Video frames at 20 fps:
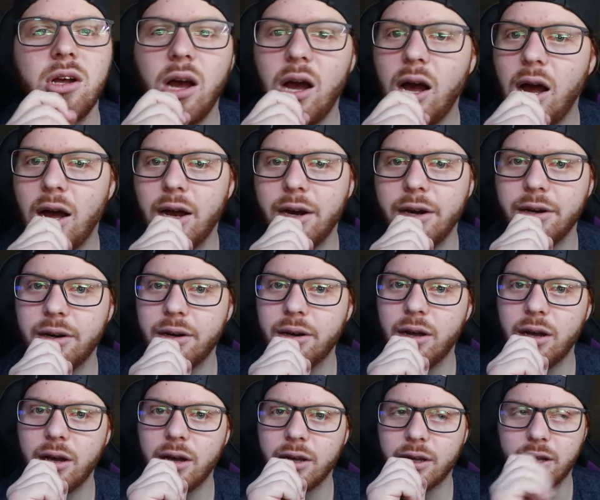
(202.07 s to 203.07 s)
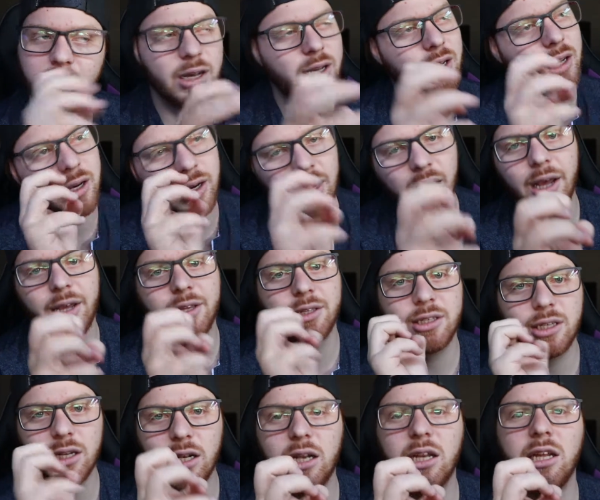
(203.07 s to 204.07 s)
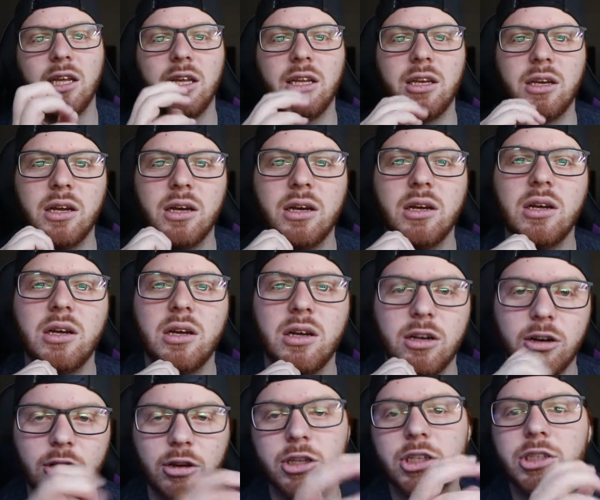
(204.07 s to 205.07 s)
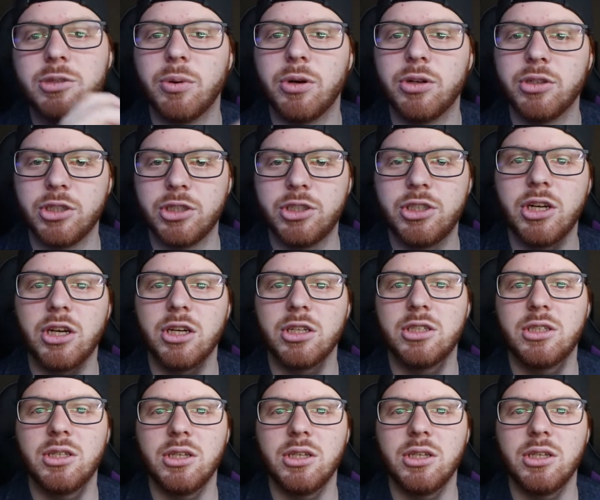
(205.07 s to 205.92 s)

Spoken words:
and get the nice clean long exposure shots.